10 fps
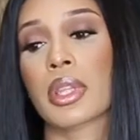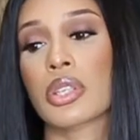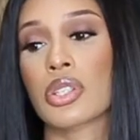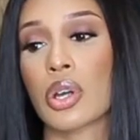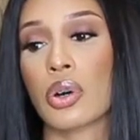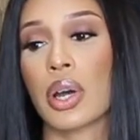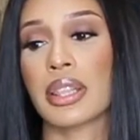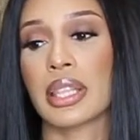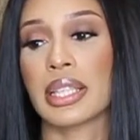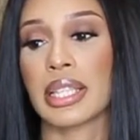So I
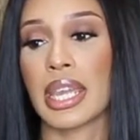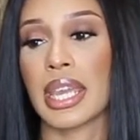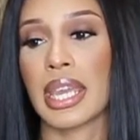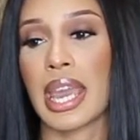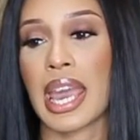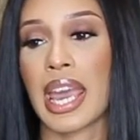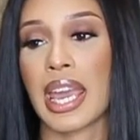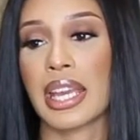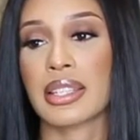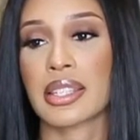think they
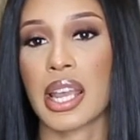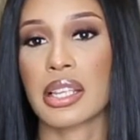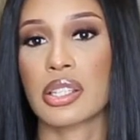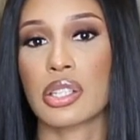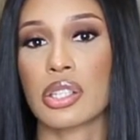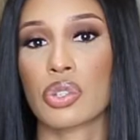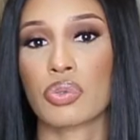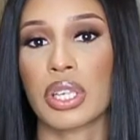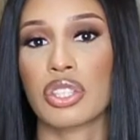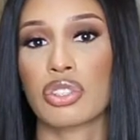had sizes
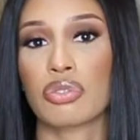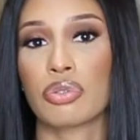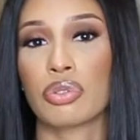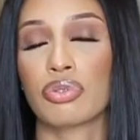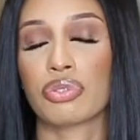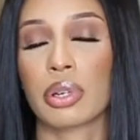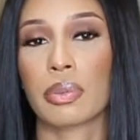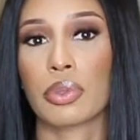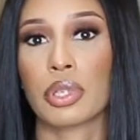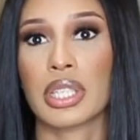ranging
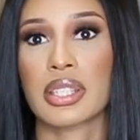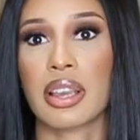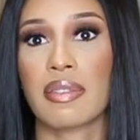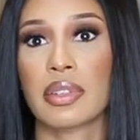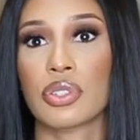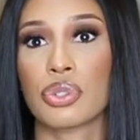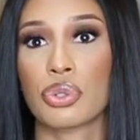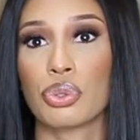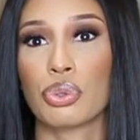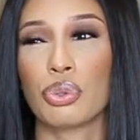from 37
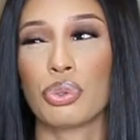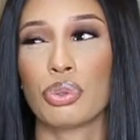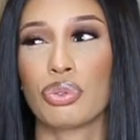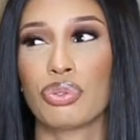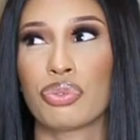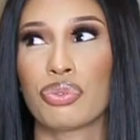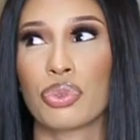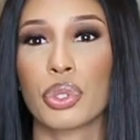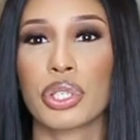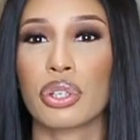to
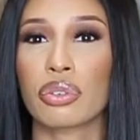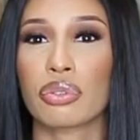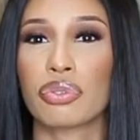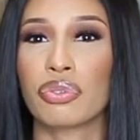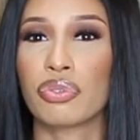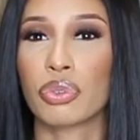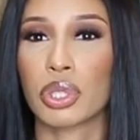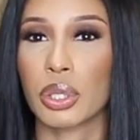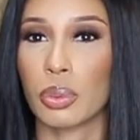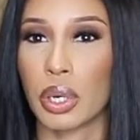40 or
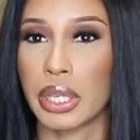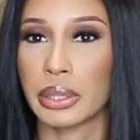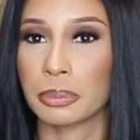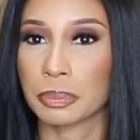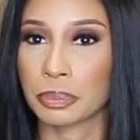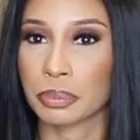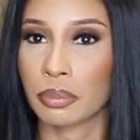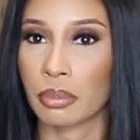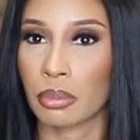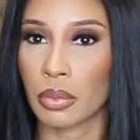41
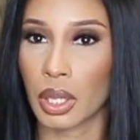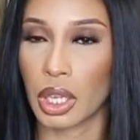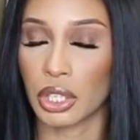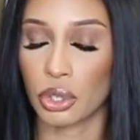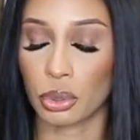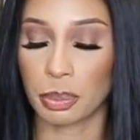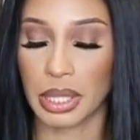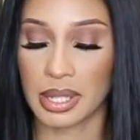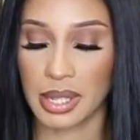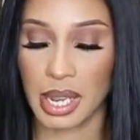in
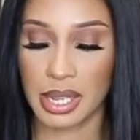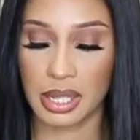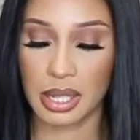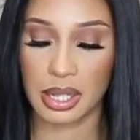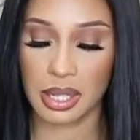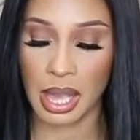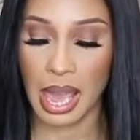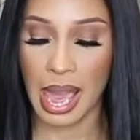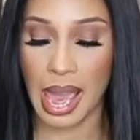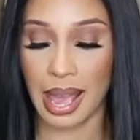European sizes,
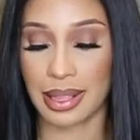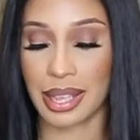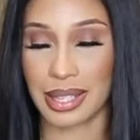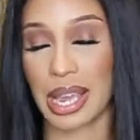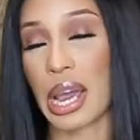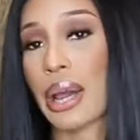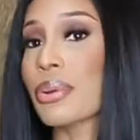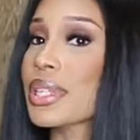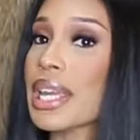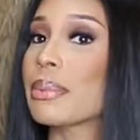and that's how I
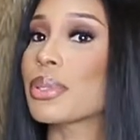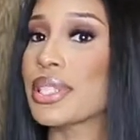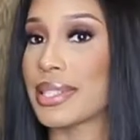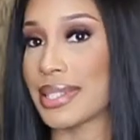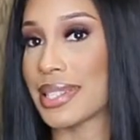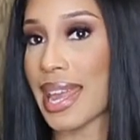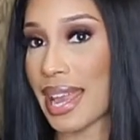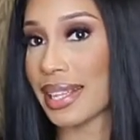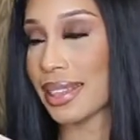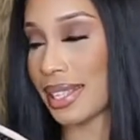was able to snag